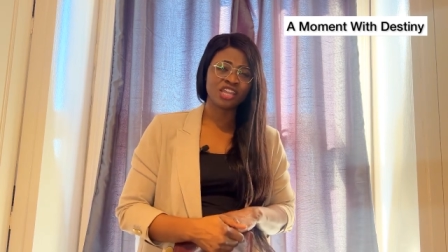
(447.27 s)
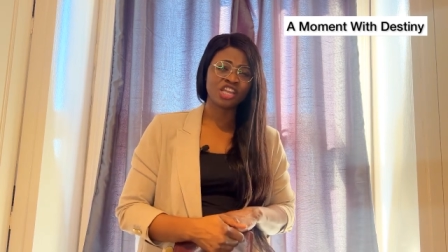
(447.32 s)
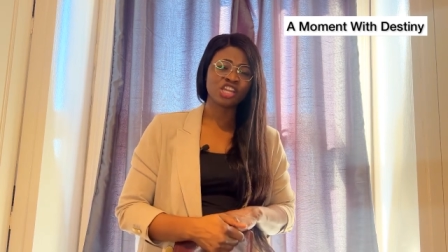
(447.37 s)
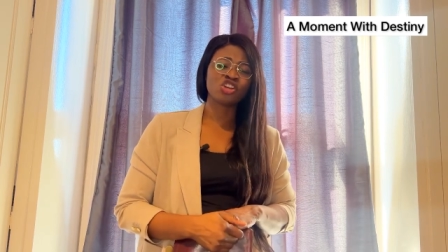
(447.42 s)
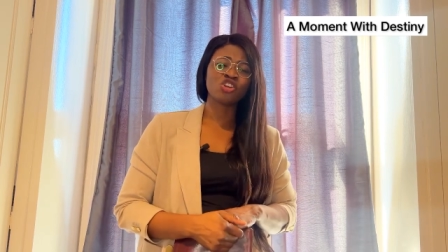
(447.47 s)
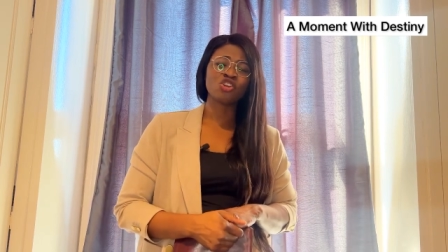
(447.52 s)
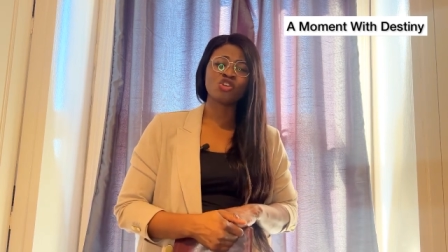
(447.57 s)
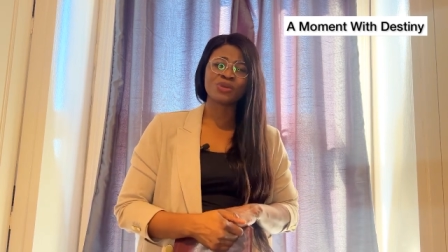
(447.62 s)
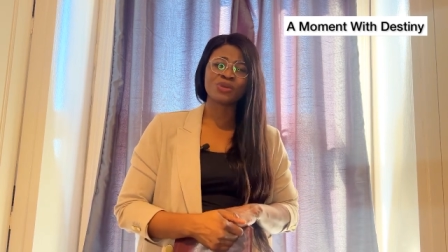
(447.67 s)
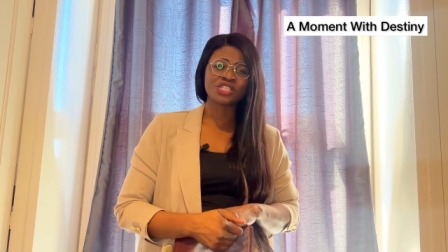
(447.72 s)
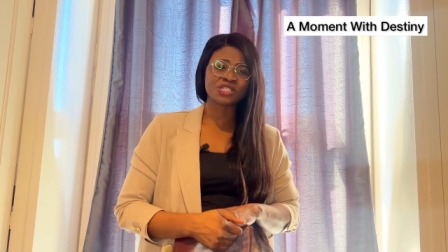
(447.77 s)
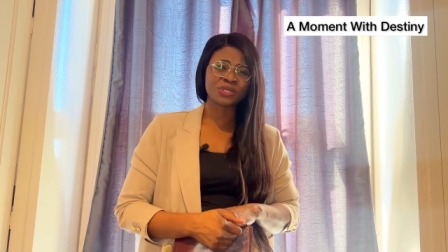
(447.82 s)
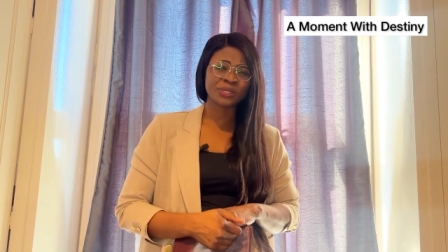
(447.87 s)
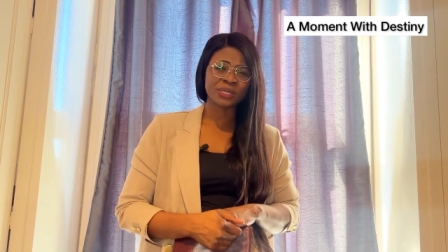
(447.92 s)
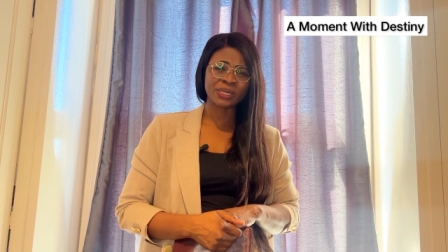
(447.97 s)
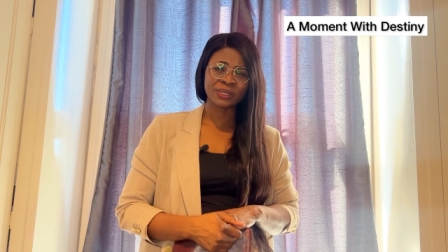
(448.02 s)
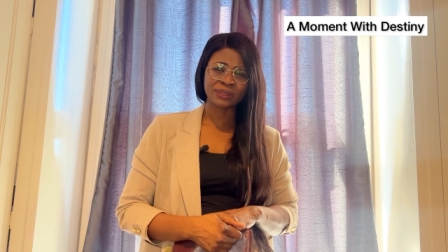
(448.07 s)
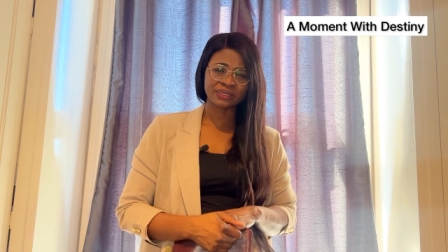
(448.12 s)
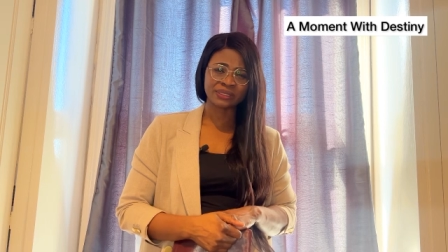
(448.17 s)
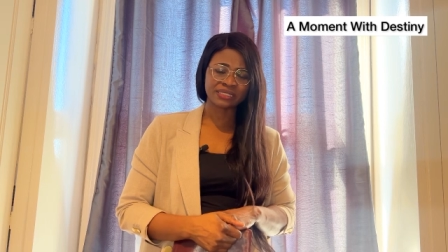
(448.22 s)
Glory to
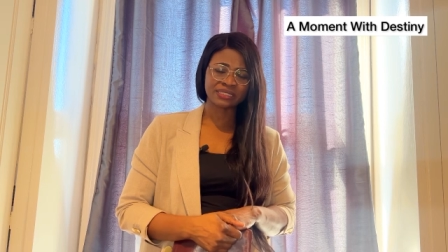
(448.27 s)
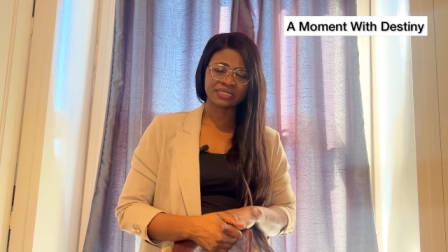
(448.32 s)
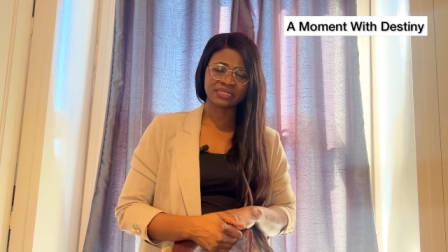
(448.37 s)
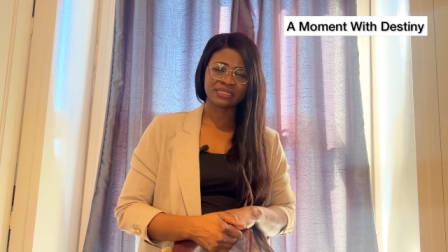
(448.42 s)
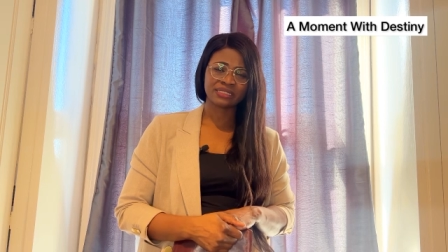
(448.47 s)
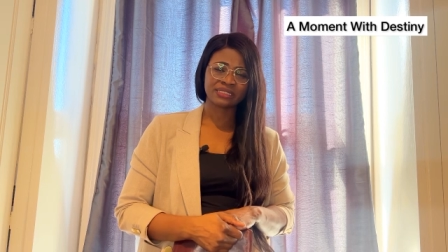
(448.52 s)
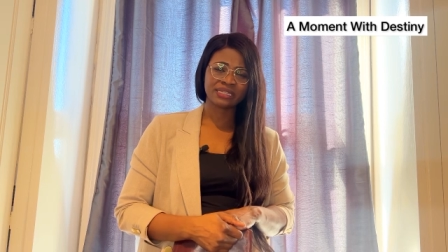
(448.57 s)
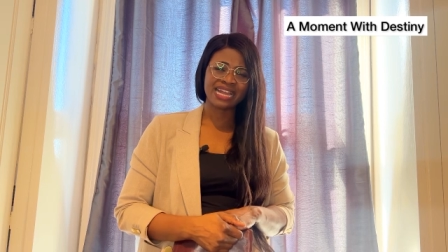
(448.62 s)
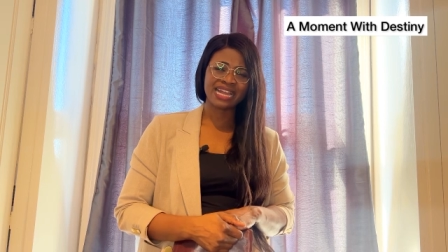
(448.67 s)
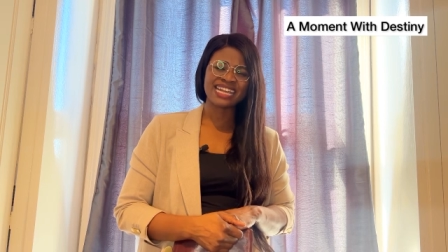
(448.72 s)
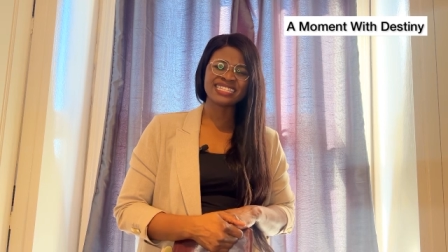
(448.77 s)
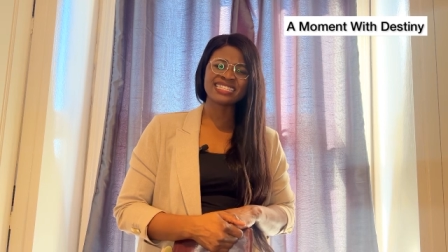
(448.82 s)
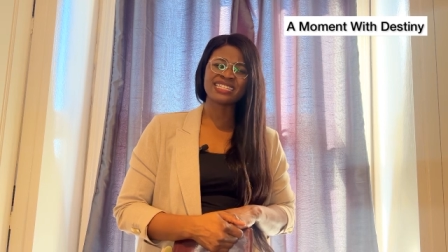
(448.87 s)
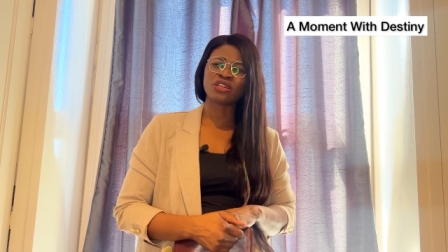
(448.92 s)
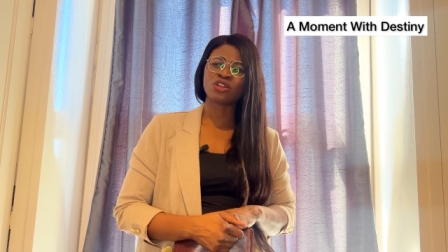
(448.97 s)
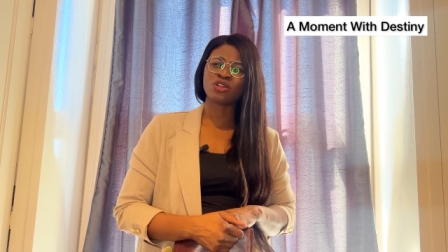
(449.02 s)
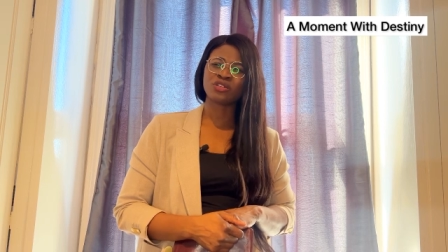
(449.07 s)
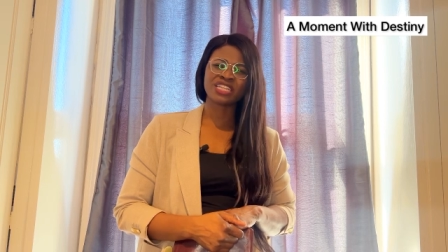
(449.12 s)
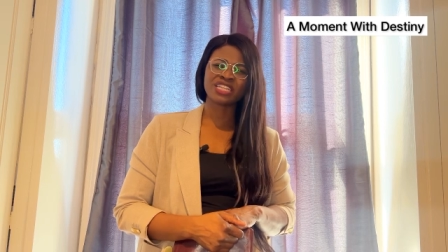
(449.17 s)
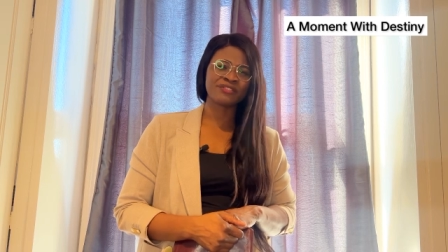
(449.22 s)
God. I said the Lord